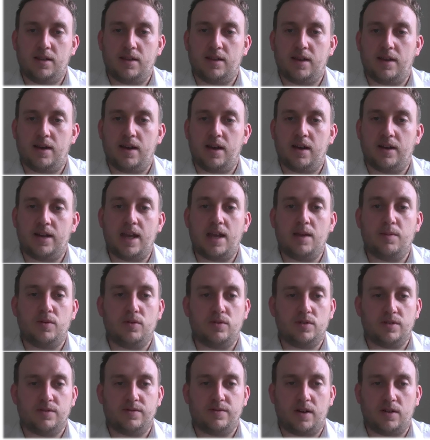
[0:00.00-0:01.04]
they're unable
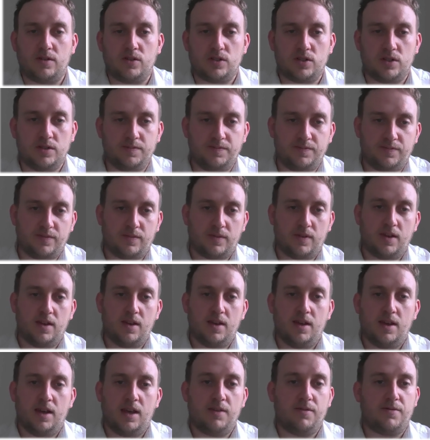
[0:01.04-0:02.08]
to function.
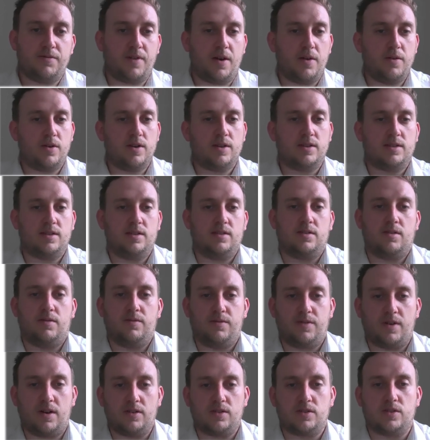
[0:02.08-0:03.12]
It focuses on
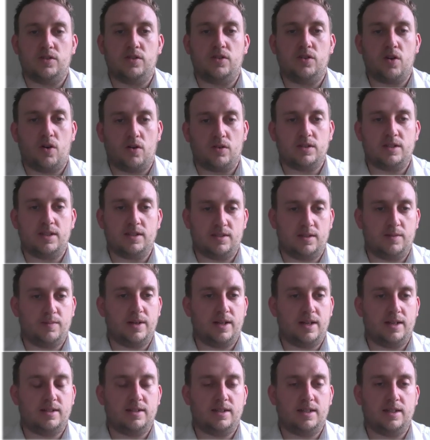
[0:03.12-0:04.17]
function, not
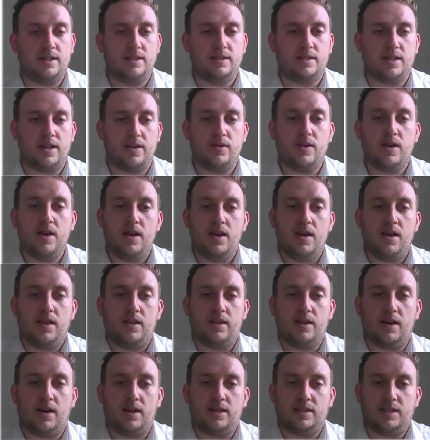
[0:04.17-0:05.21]
disability. So
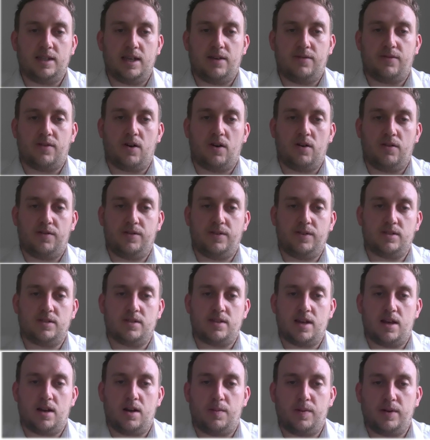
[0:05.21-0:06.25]
the ICF offers
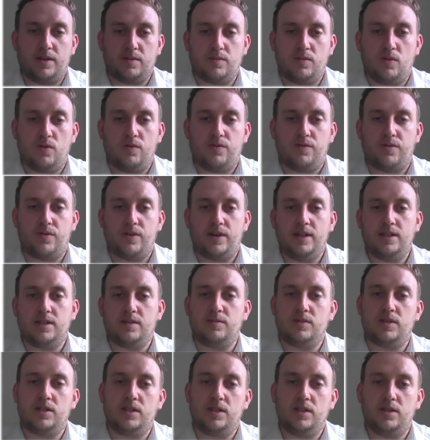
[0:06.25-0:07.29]
therapists more freedom
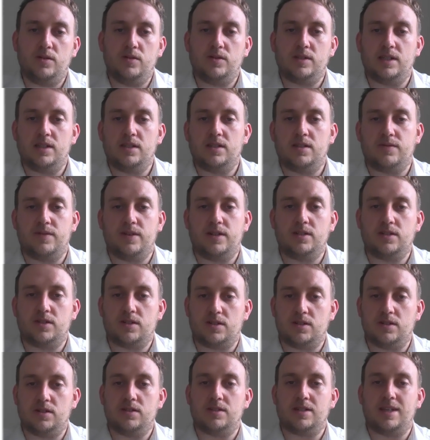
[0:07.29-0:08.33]
to use
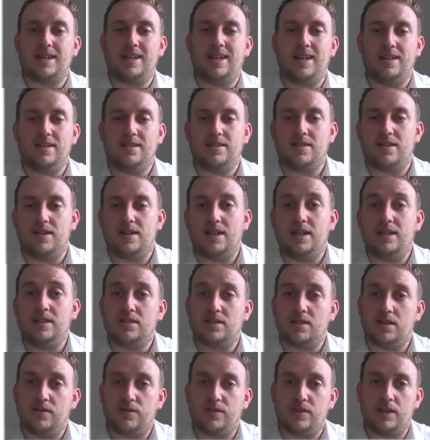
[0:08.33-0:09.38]
interventions akin to the needs
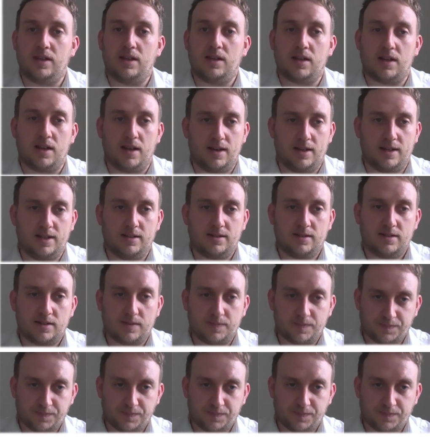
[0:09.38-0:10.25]
of the client.